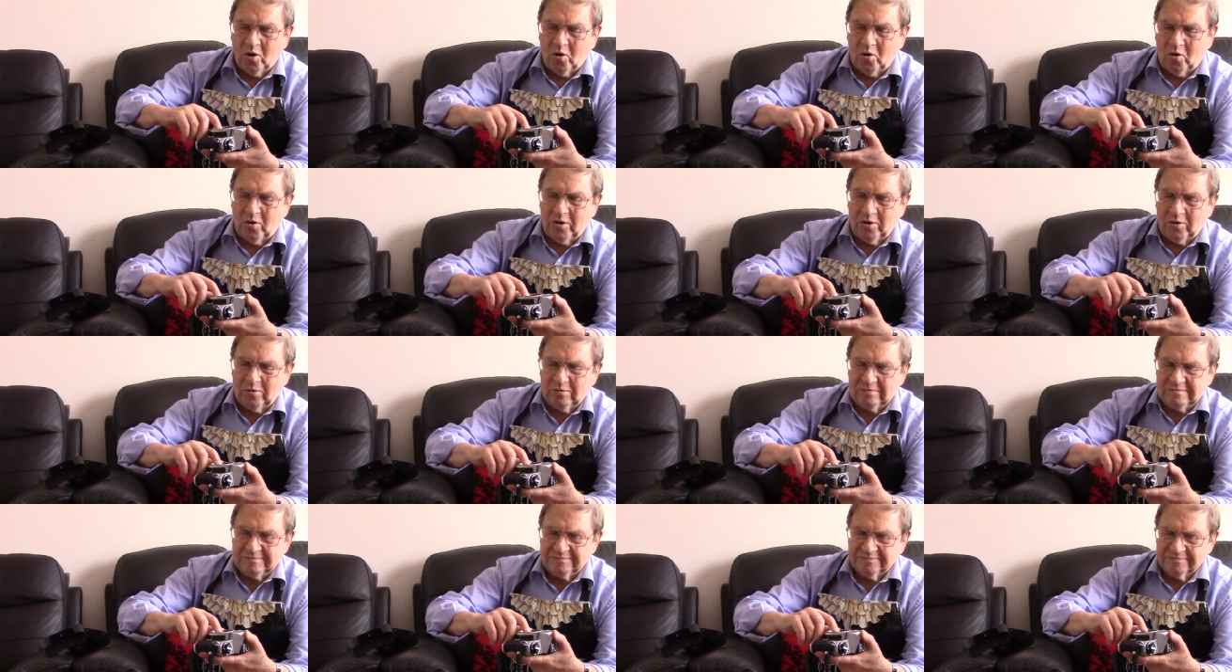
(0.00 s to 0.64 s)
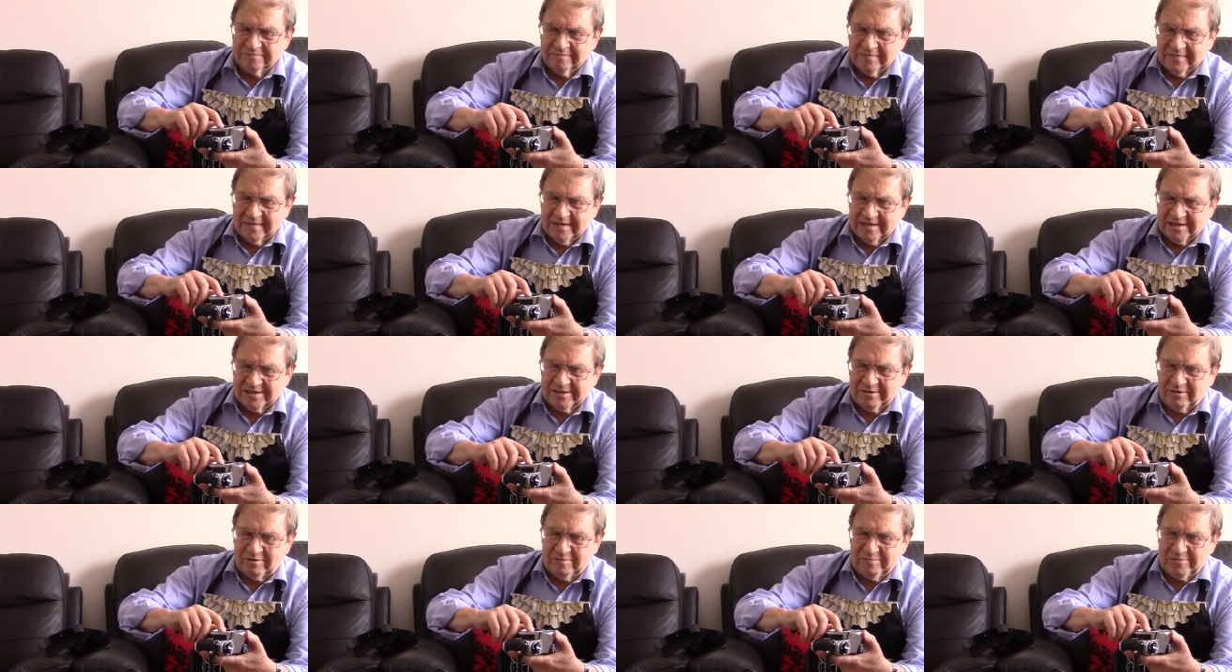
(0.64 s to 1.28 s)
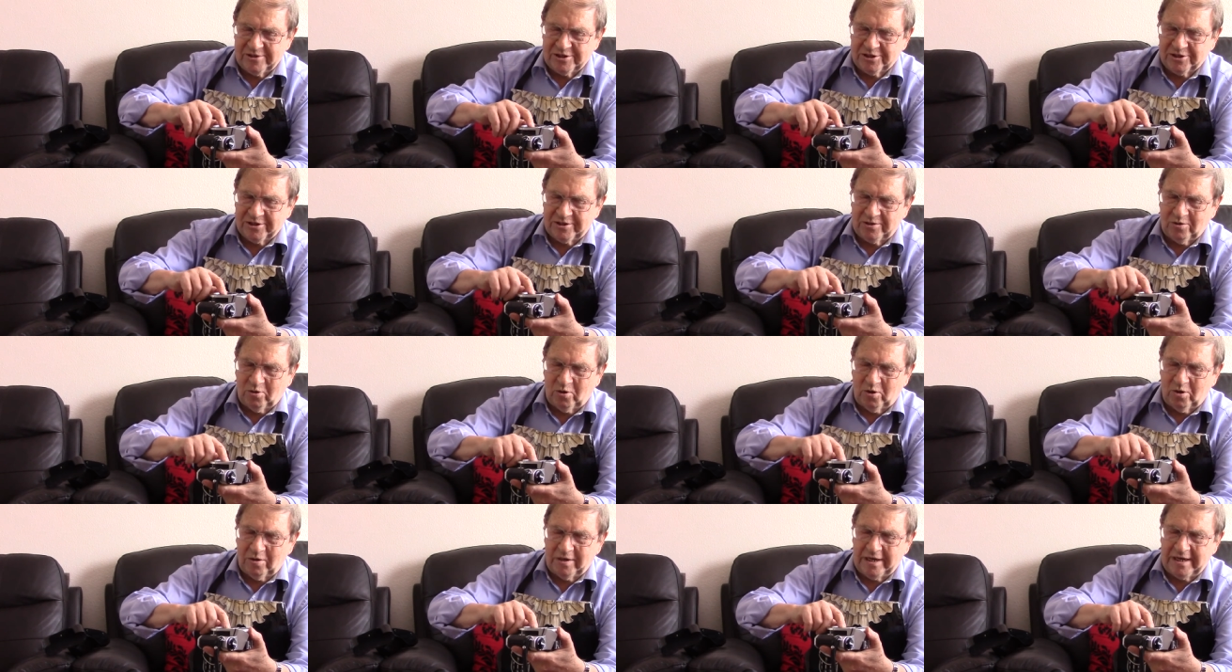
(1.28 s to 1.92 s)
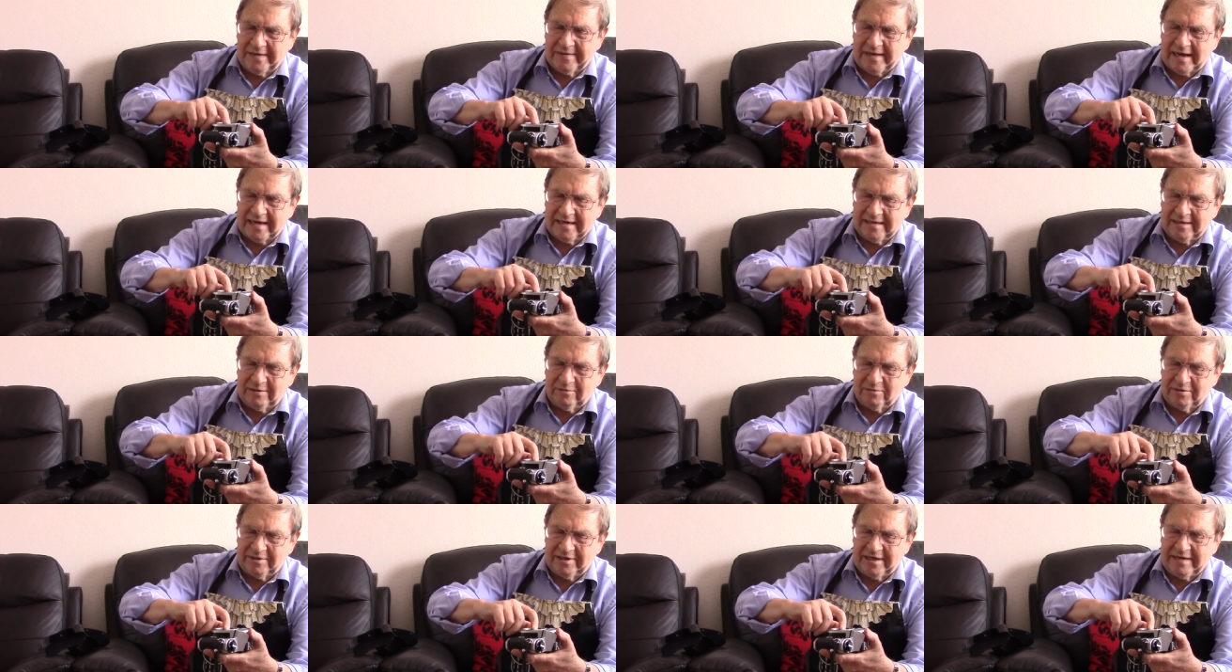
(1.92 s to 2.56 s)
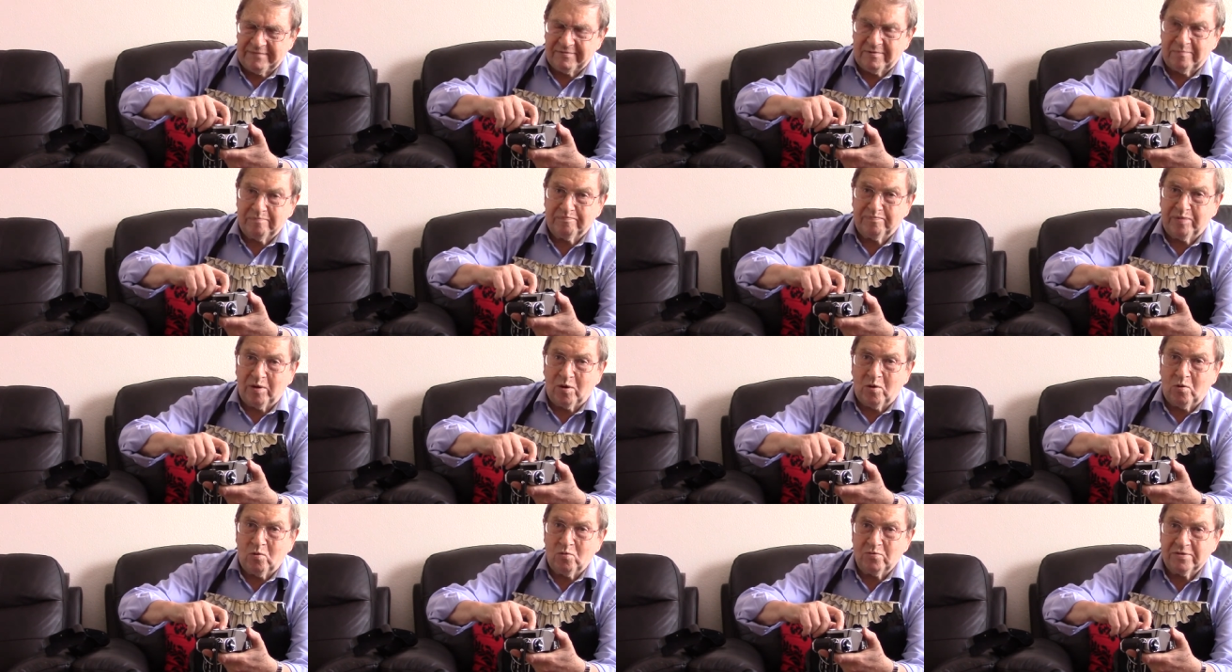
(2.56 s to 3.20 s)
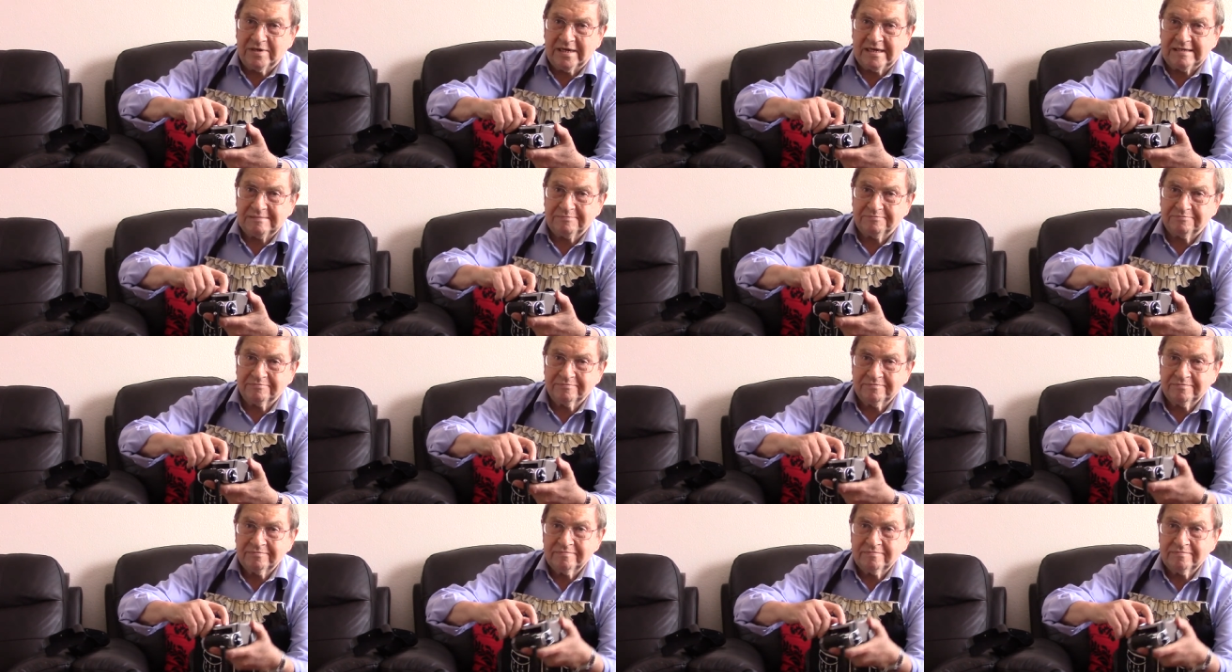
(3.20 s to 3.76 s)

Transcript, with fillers: oil, sewing machine oil in that little lever and pulled it